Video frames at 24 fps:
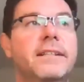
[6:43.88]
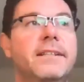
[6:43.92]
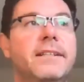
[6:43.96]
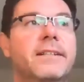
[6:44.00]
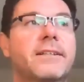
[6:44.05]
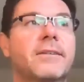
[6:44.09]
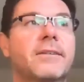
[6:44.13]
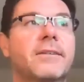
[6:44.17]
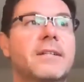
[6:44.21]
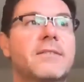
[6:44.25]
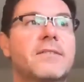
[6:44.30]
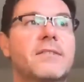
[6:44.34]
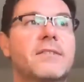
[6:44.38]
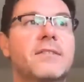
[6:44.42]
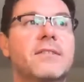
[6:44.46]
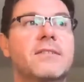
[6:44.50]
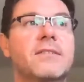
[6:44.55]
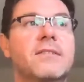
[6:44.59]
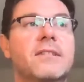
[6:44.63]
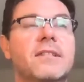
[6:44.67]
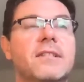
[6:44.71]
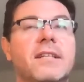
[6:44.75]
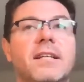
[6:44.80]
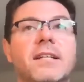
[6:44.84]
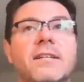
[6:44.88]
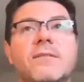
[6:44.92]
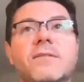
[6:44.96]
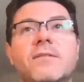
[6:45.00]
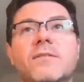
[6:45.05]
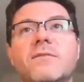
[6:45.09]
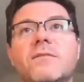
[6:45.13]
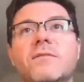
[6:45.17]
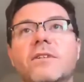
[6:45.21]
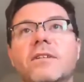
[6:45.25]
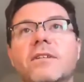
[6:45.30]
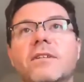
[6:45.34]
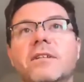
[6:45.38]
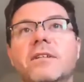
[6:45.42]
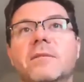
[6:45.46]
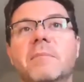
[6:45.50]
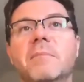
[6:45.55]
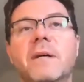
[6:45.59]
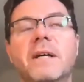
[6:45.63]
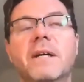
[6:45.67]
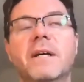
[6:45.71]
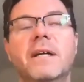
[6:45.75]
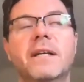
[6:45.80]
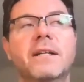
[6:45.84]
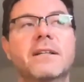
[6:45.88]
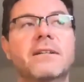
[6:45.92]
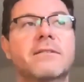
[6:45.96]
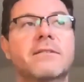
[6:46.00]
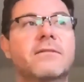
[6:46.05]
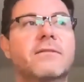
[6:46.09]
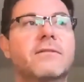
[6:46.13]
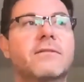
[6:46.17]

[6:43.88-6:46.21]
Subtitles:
as it is today, it was very competitive.